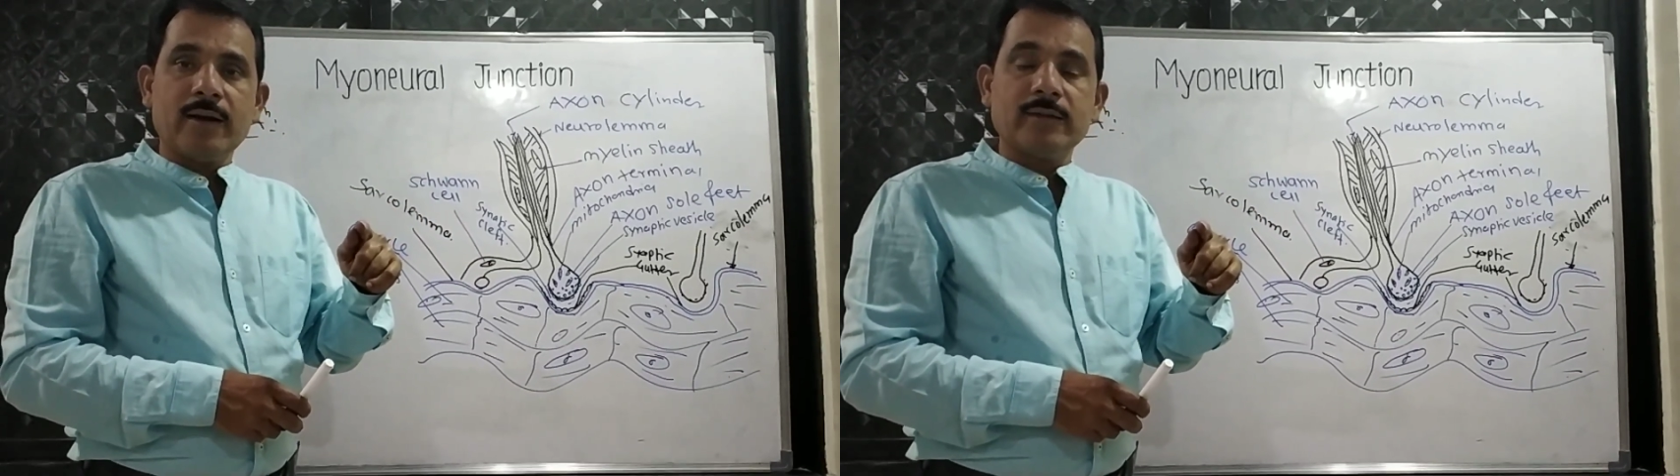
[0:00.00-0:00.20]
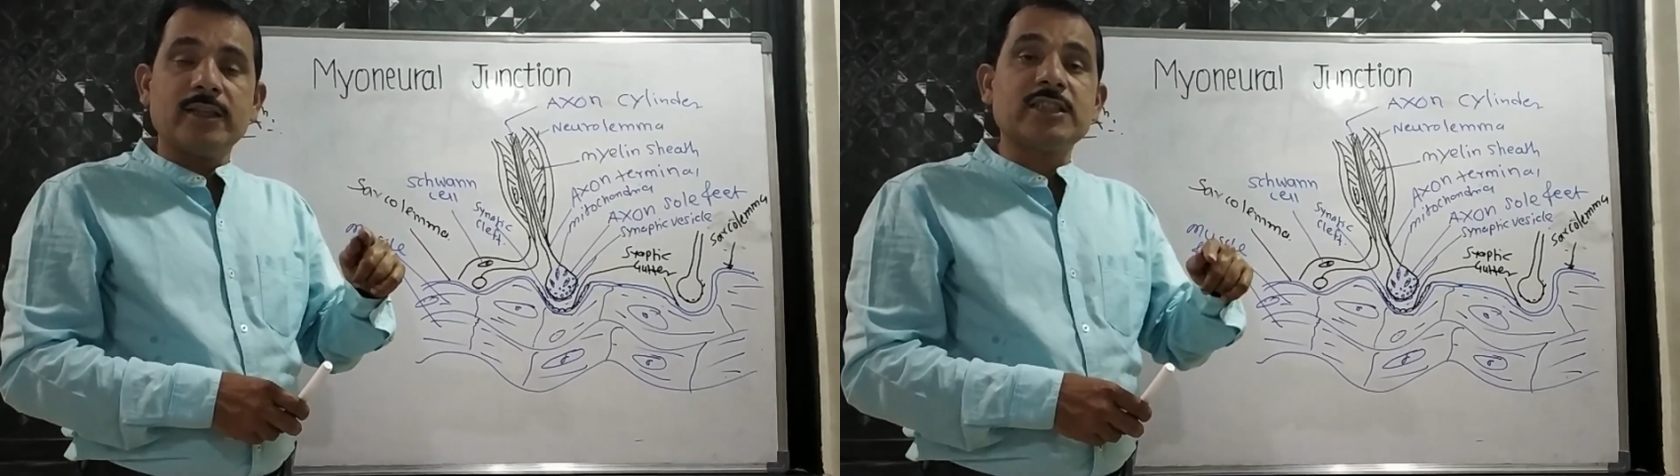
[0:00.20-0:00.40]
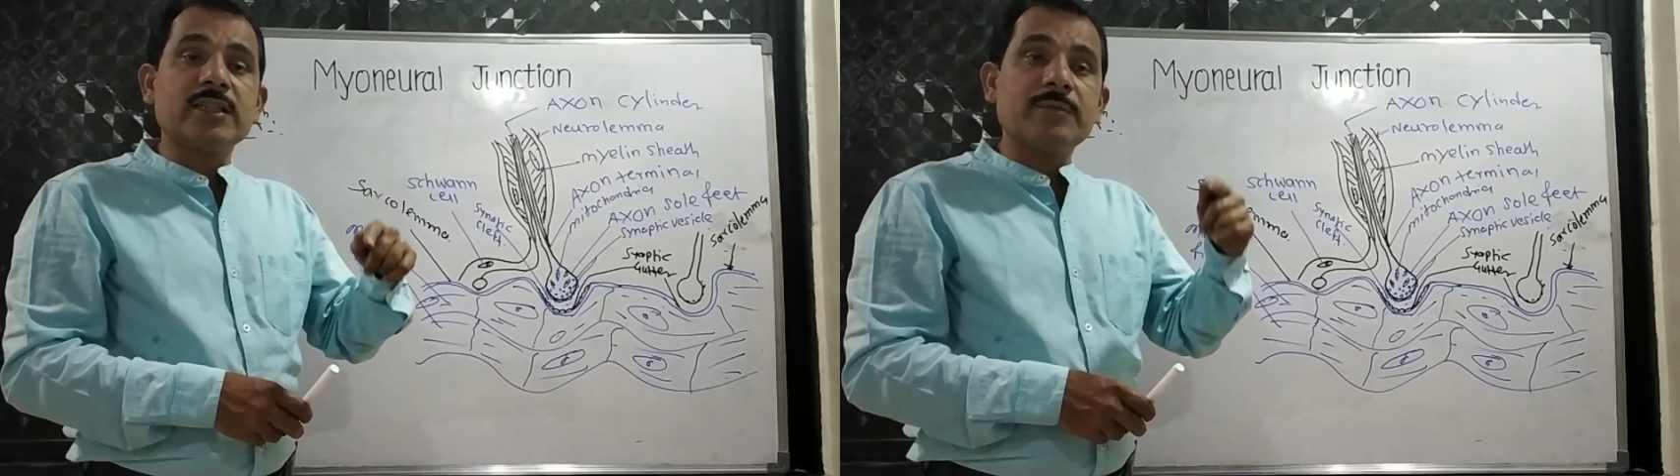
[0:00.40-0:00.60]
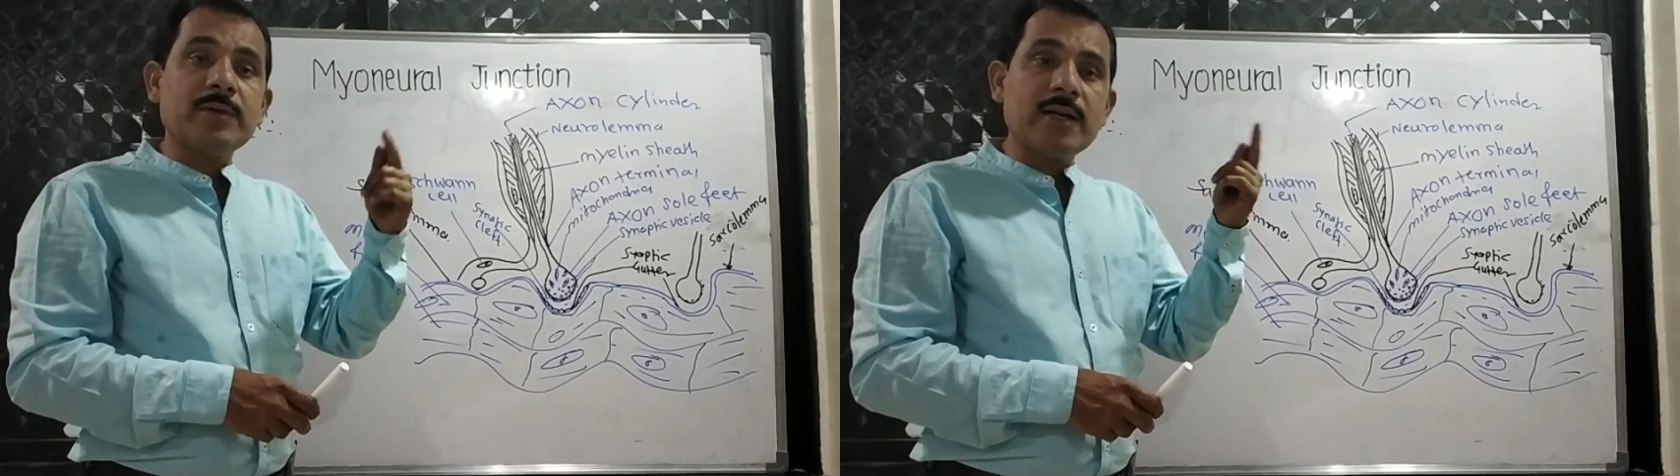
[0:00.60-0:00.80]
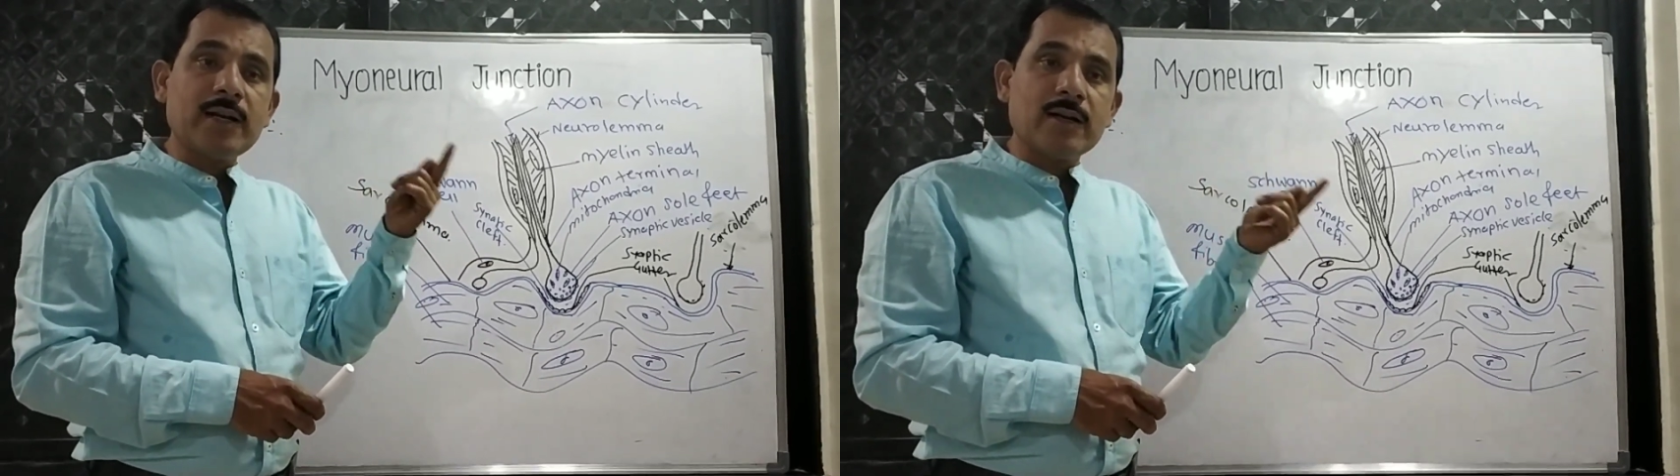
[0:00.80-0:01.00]
the
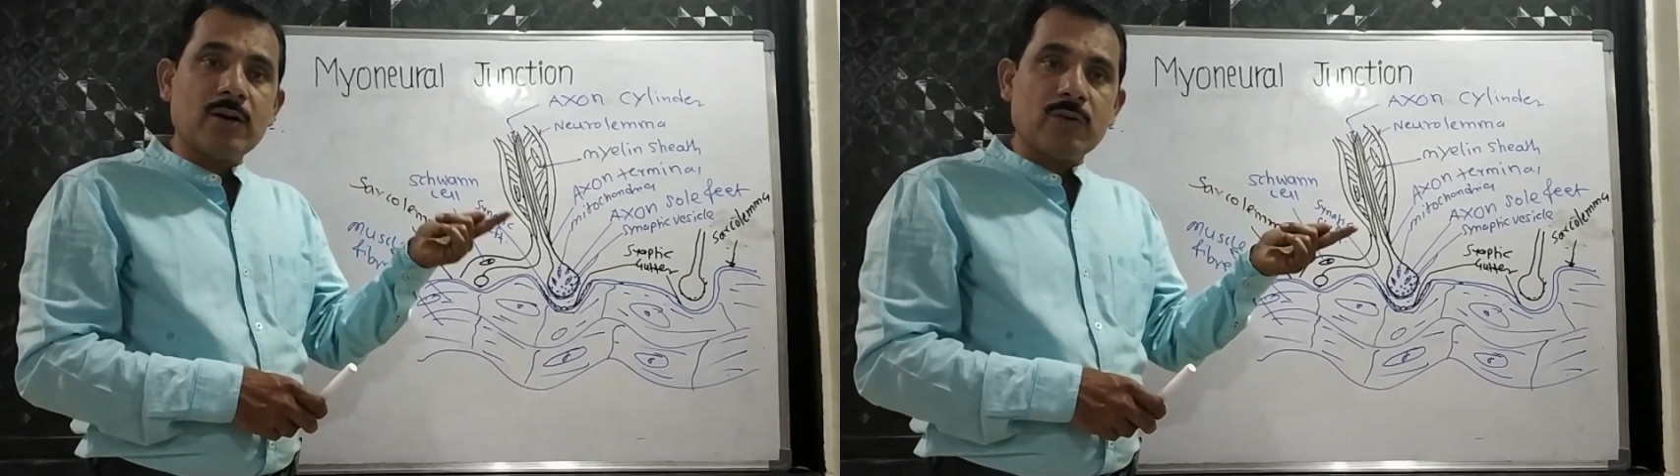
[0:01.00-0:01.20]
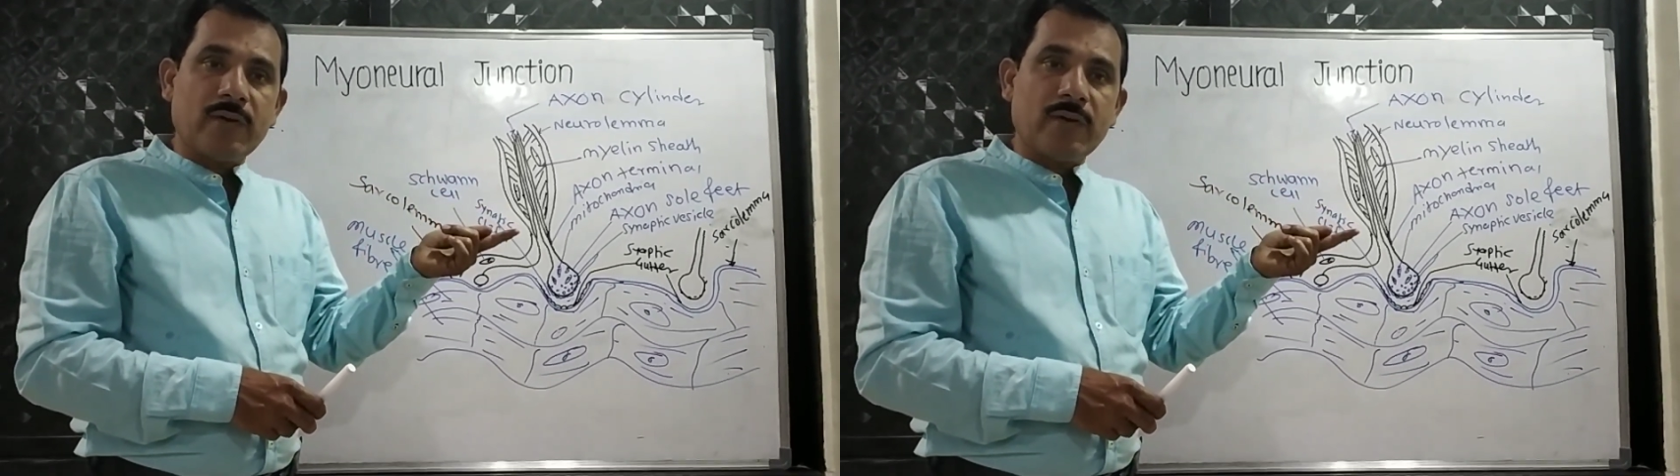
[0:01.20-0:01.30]
terminal nerve